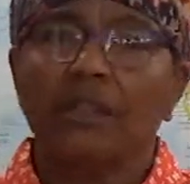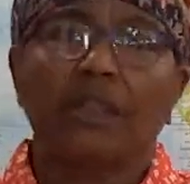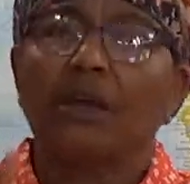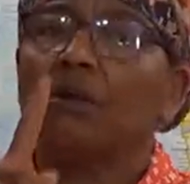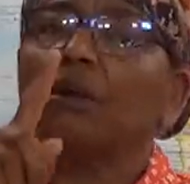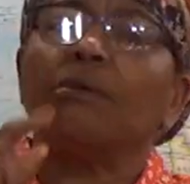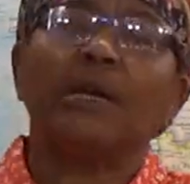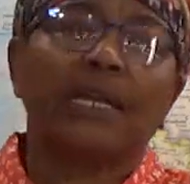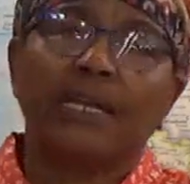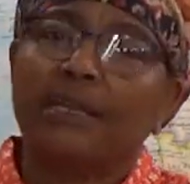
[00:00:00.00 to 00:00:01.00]
The only
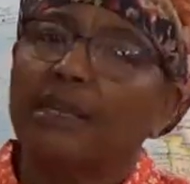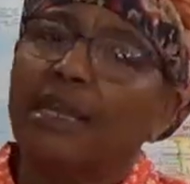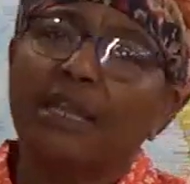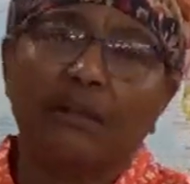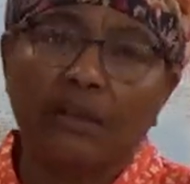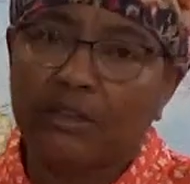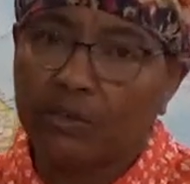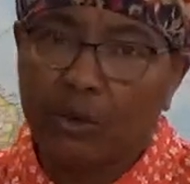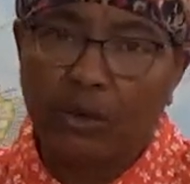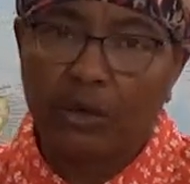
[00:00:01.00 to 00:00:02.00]
one can heal us,
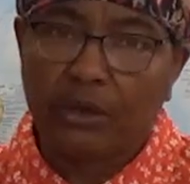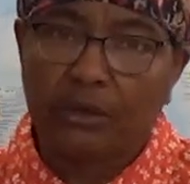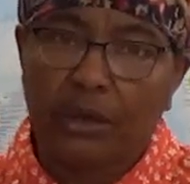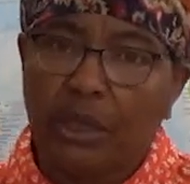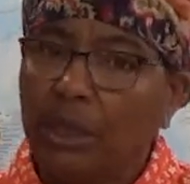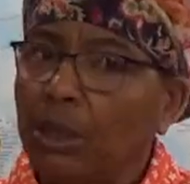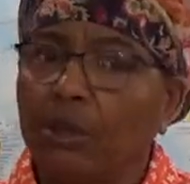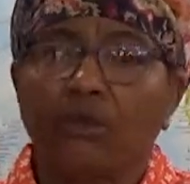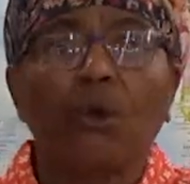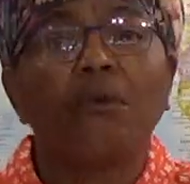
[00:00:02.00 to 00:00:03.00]
daughter,
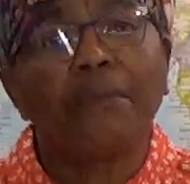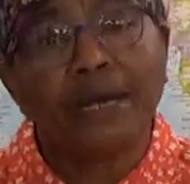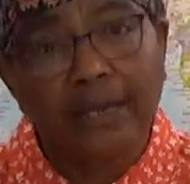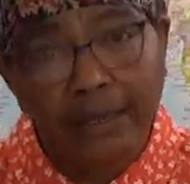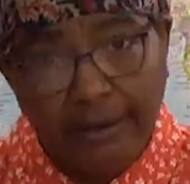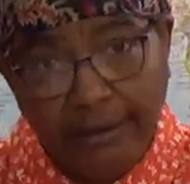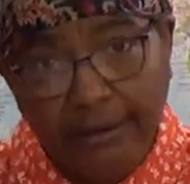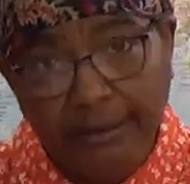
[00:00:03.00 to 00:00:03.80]
is Almighty Yah.